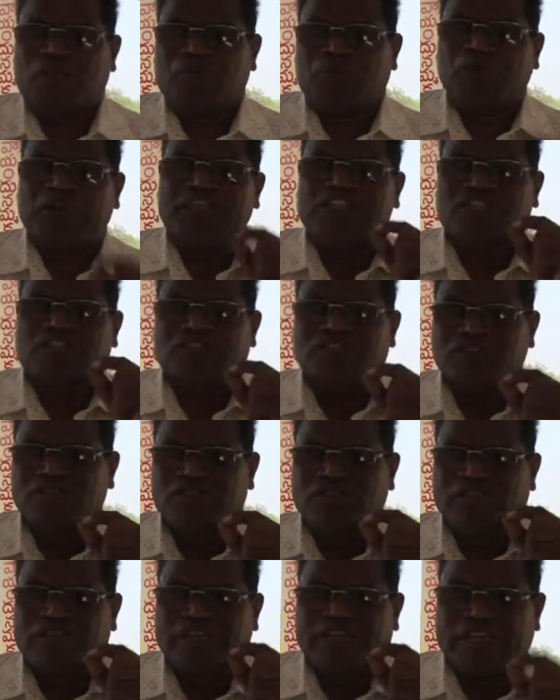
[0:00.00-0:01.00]
Please
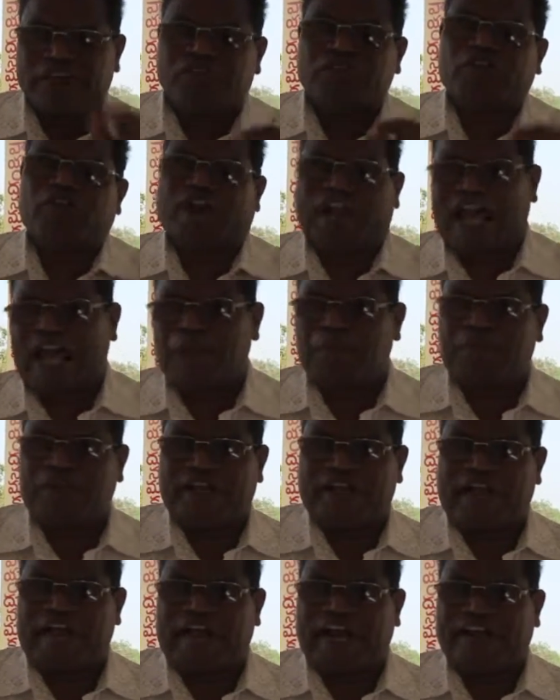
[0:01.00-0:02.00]
give your helping
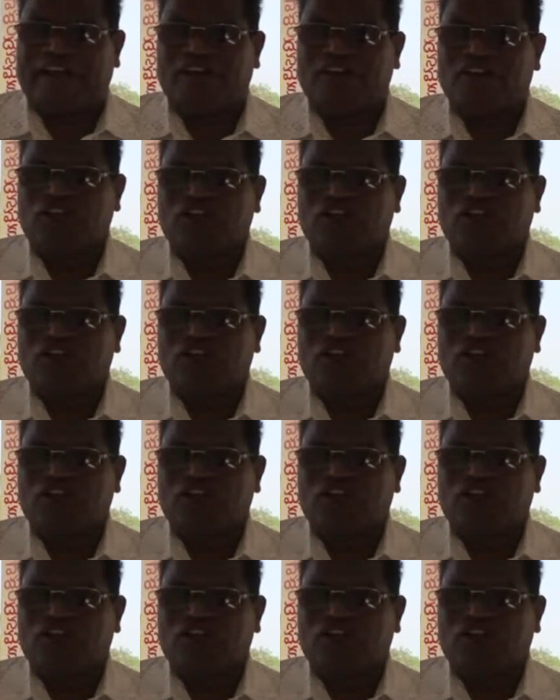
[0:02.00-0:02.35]
hand.